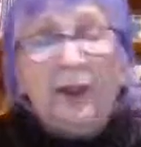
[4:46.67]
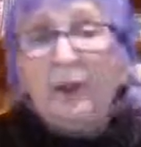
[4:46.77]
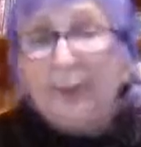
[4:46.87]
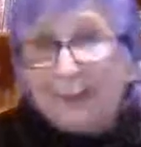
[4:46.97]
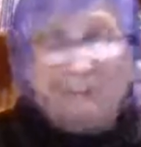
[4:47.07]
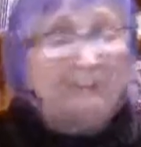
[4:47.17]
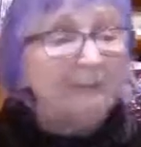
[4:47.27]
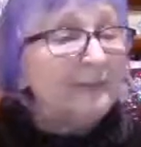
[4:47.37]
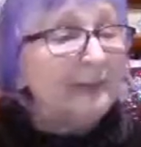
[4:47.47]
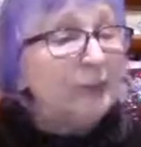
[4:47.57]
Okay,
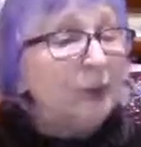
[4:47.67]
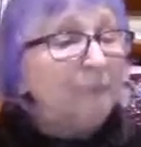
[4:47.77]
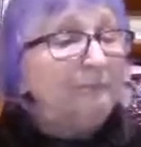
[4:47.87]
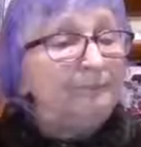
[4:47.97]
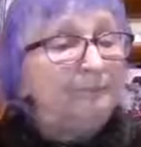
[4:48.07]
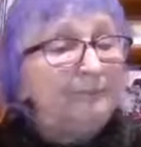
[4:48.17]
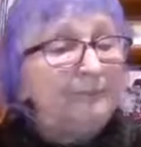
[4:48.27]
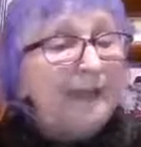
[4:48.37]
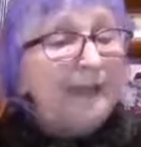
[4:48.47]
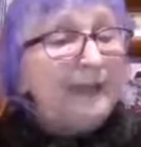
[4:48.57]
so
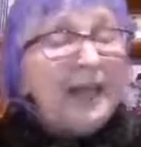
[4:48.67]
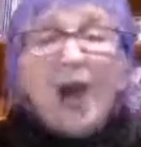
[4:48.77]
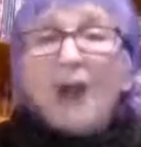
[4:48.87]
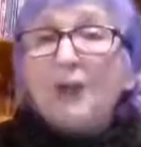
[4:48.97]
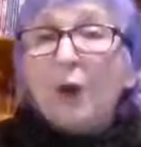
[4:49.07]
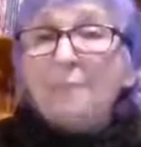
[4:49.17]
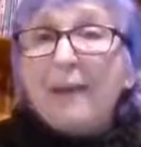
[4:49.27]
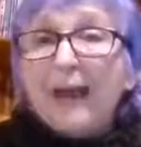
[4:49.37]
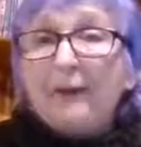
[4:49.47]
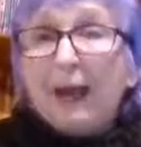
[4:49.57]
no
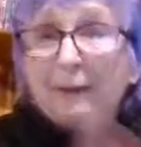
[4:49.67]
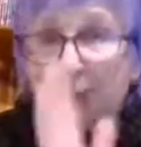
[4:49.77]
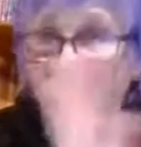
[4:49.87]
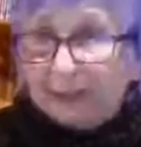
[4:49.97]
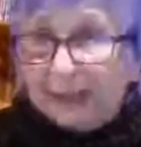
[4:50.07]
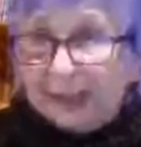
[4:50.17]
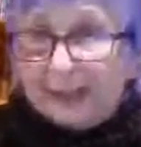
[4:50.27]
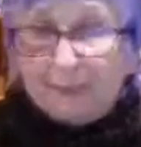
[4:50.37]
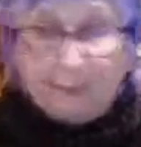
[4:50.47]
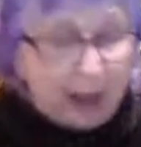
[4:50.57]
matter, so I'm
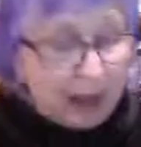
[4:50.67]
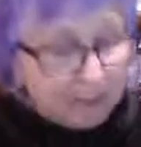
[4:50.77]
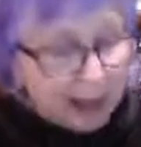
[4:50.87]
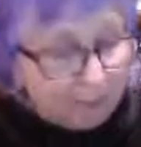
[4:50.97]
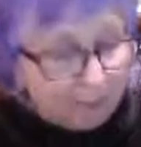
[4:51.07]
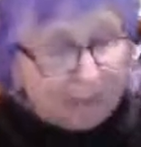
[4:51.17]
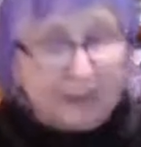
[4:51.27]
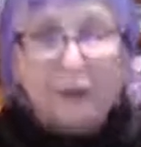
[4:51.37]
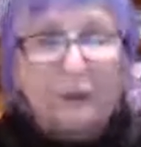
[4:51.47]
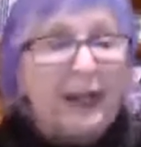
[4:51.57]
beginning at the top of
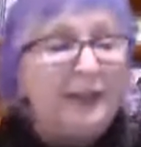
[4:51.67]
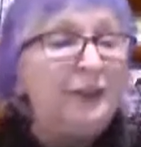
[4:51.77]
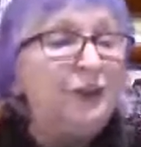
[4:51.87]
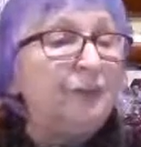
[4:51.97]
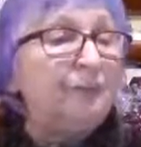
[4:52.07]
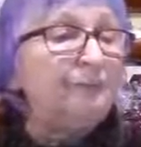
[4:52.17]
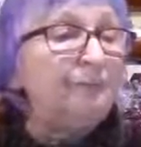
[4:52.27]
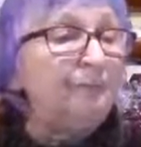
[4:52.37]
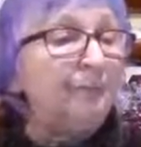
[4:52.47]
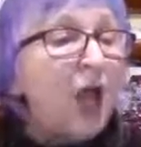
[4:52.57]
page 192.
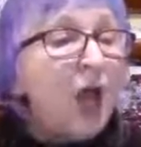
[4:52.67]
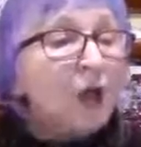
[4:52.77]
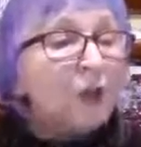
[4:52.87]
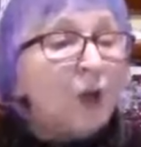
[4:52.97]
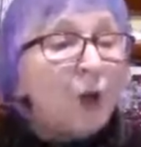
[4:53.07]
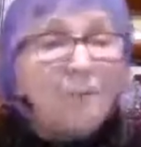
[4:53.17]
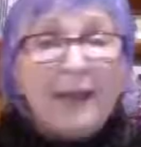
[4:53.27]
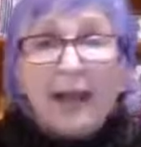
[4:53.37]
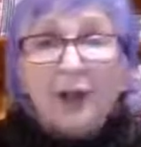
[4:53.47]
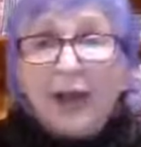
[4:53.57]
No
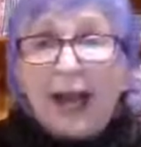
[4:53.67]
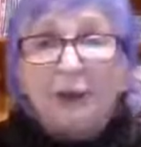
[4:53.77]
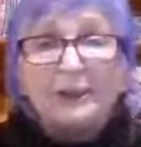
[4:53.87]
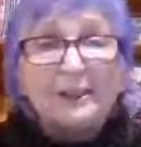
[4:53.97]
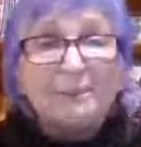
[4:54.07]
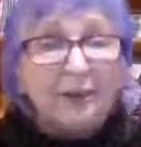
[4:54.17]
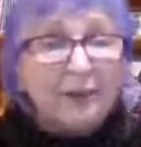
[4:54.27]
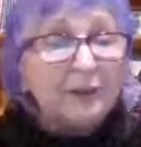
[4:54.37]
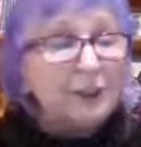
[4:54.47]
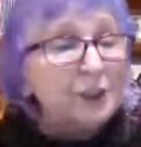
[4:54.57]
matter how
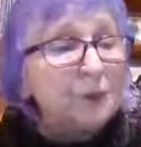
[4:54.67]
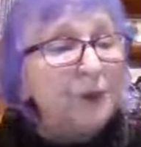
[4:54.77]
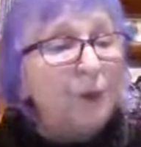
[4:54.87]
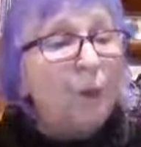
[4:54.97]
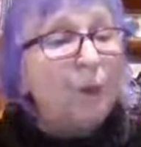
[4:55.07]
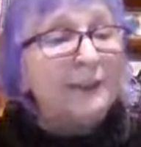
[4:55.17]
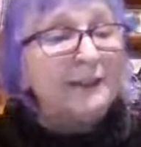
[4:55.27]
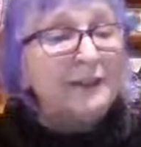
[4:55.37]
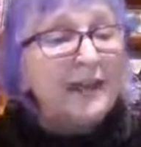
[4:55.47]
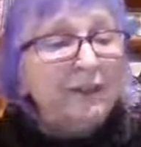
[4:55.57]
spiritual or
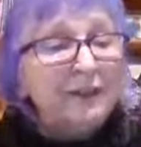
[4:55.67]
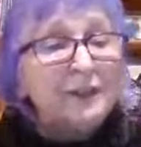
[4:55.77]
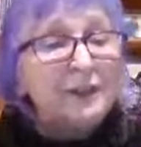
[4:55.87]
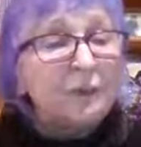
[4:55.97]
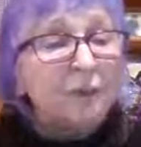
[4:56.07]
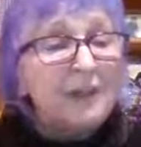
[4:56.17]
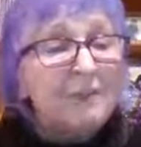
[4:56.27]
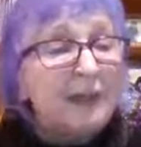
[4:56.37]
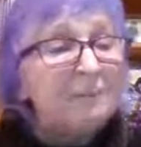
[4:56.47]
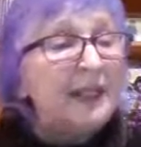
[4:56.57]
intelligent we
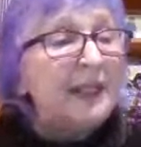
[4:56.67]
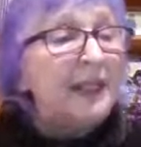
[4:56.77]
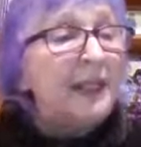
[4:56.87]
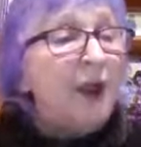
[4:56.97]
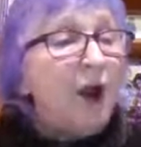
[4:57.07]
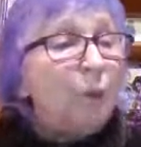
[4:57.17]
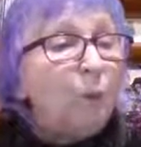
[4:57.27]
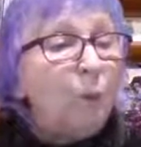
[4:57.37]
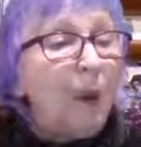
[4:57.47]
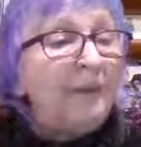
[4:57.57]
may be,
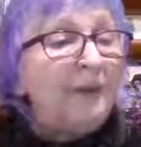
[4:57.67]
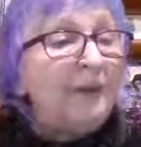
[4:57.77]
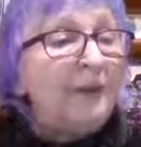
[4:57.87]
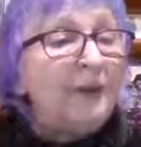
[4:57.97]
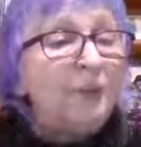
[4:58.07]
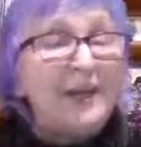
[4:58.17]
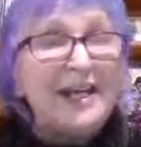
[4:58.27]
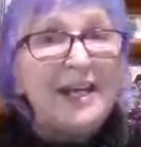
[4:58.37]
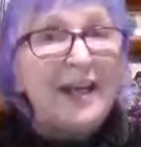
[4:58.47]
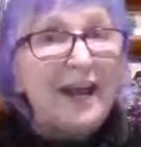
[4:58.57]
one thing
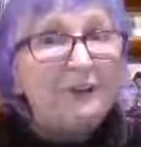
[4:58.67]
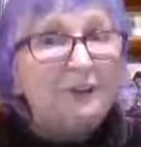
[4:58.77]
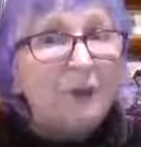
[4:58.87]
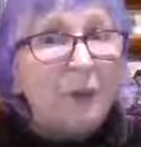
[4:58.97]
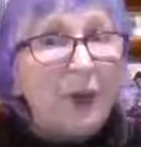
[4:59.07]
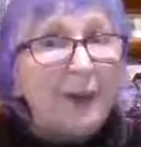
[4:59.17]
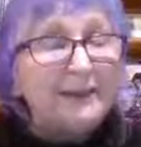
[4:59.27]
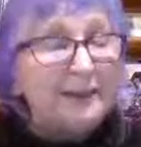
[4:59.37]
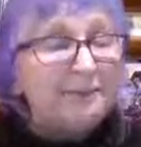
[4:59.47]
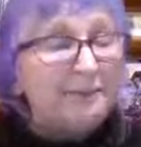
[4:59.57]
we never
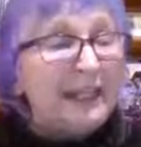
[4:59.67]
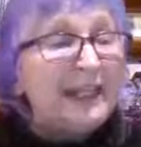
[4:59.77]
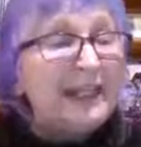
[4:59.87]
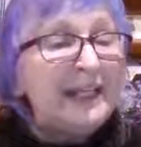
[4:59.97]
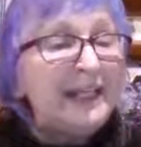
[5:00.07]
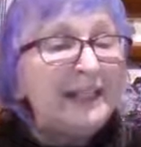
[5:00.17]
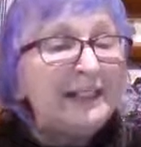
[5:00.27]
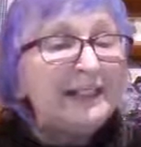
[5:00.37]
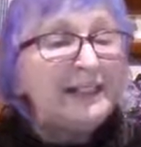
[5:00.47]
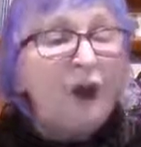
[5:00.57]
want to be
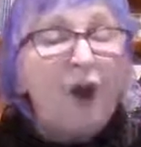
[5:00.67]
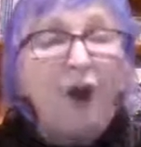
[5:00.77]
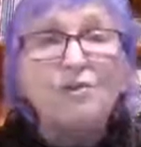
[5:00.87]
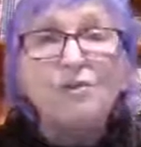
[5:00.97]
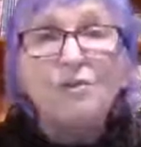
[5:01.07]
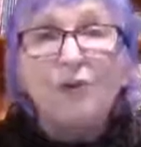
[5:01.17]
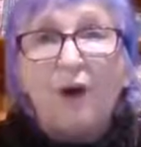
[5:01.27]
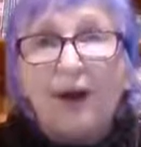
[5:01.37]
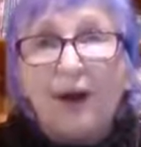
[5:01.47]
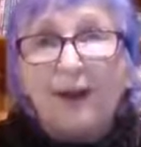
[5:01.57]
is
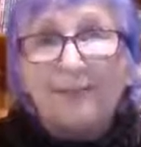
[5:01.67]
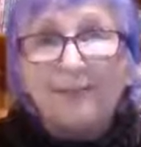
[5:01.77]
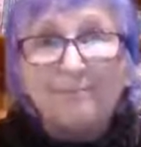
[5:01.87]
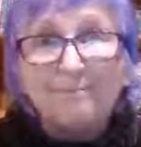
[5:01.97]
wrong.